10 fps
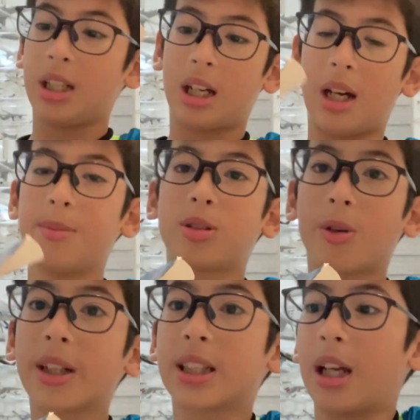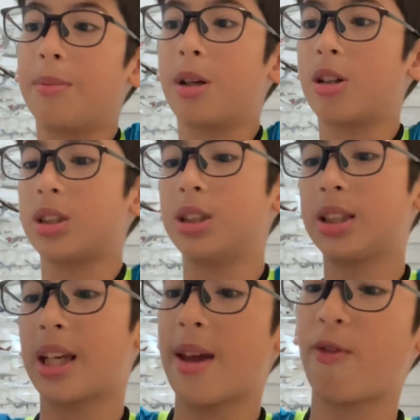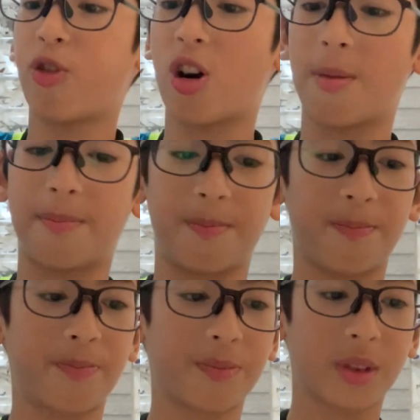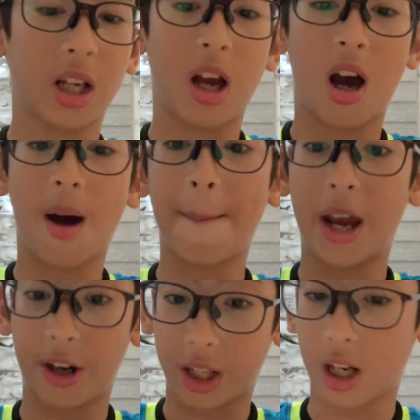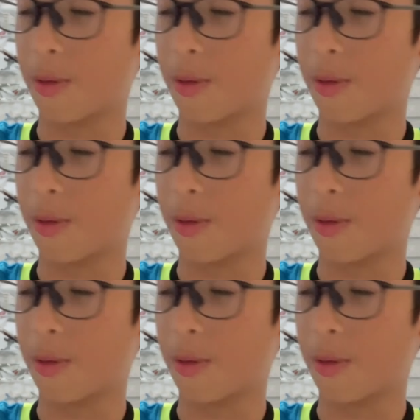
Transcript: I'm so excited because this came from America.